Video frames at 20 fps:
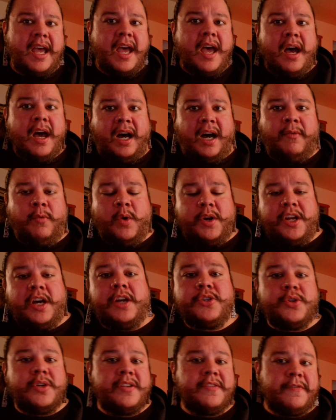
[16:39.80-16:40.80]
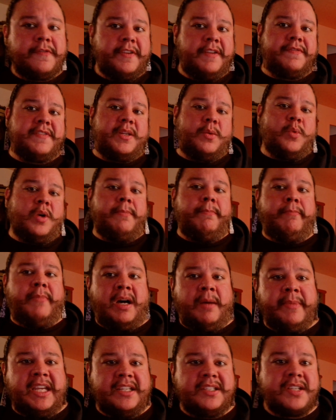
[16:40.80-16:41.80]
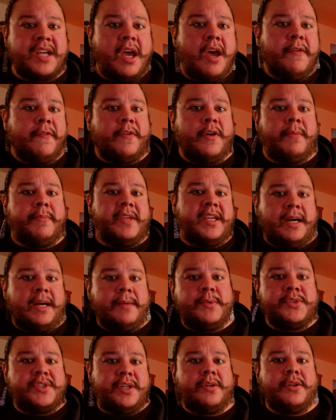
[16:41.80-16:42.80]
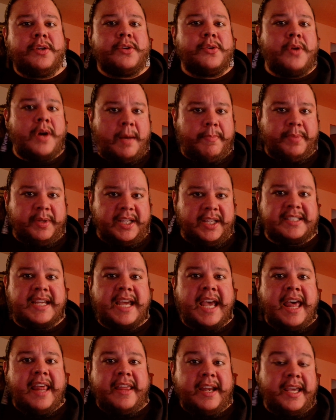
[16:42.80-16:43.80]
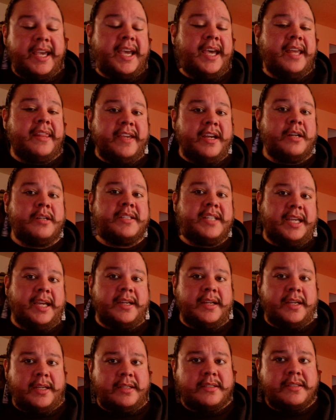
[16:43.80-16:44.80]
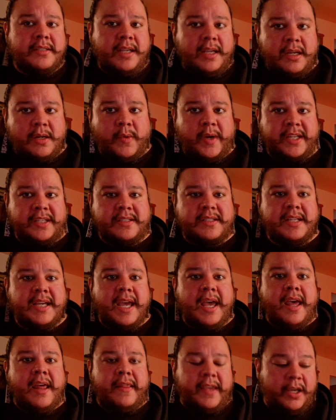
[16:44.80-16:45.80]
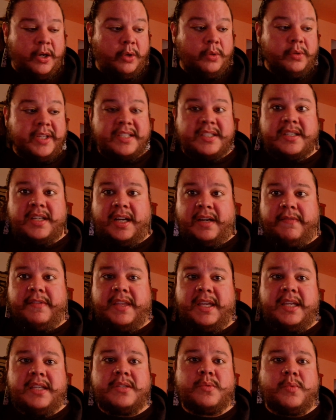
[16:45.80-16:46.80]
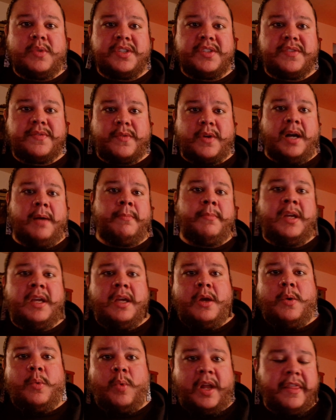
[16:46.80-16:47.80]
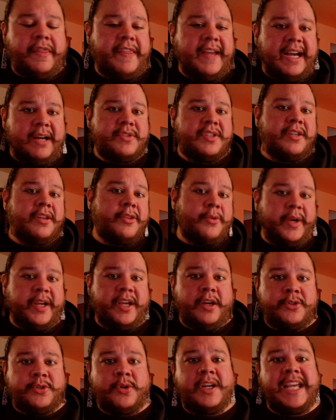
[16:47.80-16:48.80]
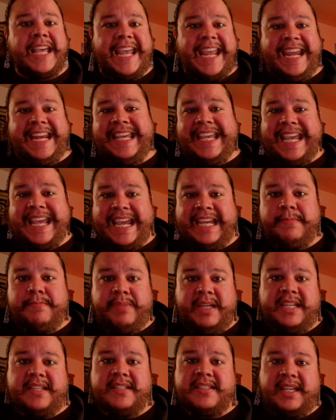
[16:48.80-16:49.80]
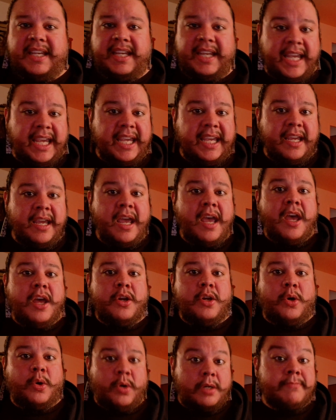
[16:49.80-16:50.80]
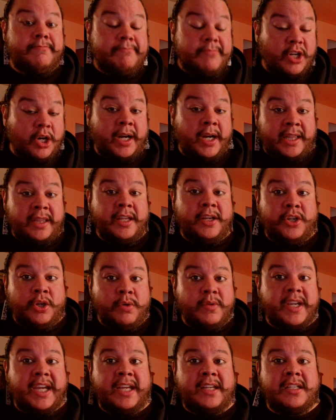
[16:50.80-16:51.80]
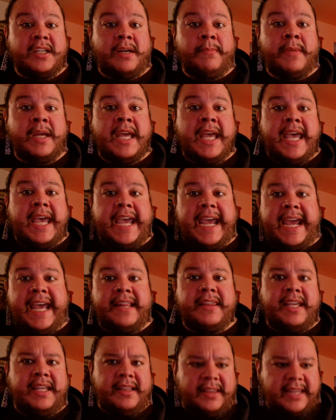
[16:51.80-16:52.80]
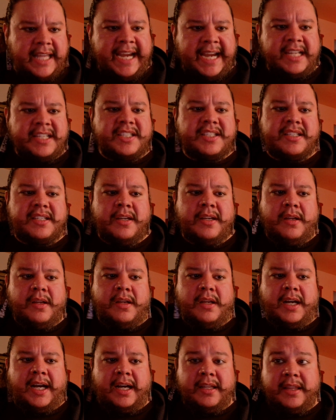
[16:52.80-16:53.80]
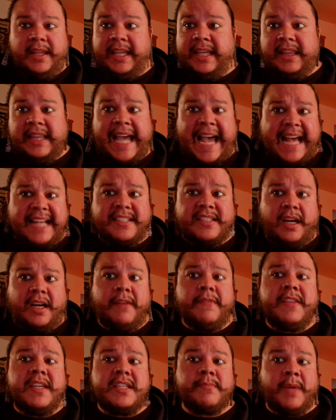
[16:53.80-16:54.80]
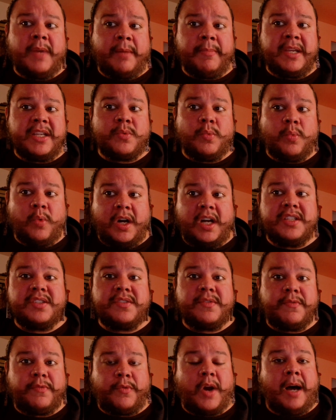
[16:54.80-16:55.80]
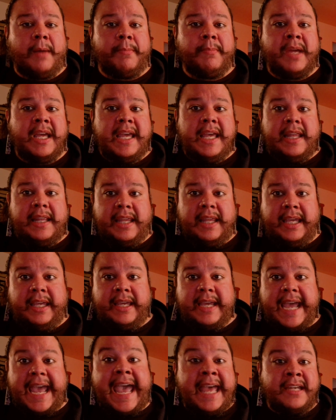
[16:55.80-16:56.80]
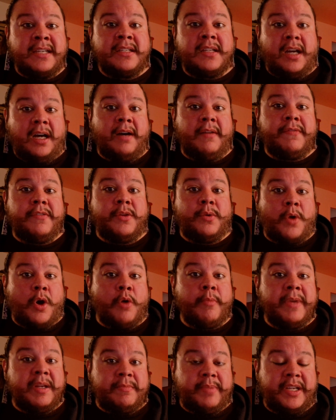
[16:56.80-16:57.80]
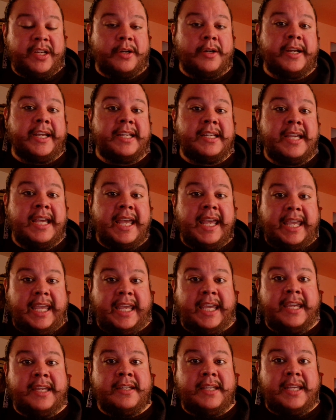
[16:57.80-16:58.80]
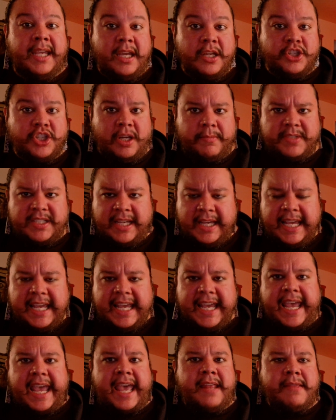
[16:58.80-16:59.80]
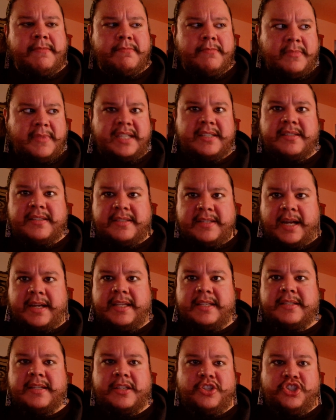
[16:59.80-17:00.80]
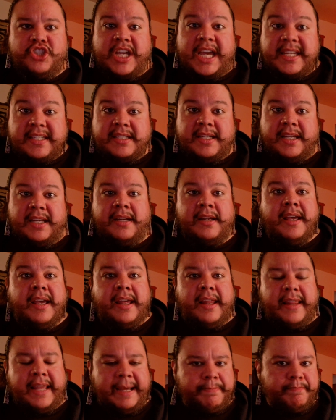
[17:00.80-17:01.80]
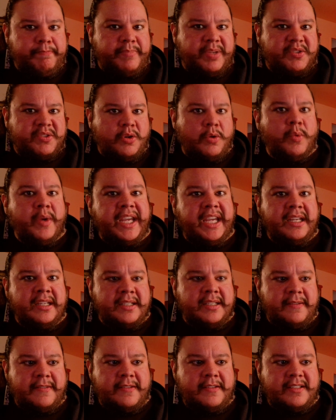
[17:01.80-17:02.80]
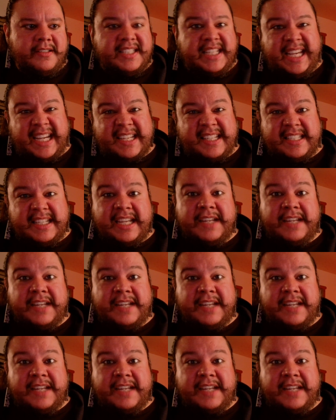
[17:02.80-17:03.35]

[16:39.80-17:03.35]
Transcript: of 151 mummies from the Abu Sir Necropolis that had their DNA sequenced. The oldest of these was from 1388 BCE, or during the New Kingdom, and the latest, the last of these mummies was from the end of the Roman period in Egypt. And this study suggested that between 6 and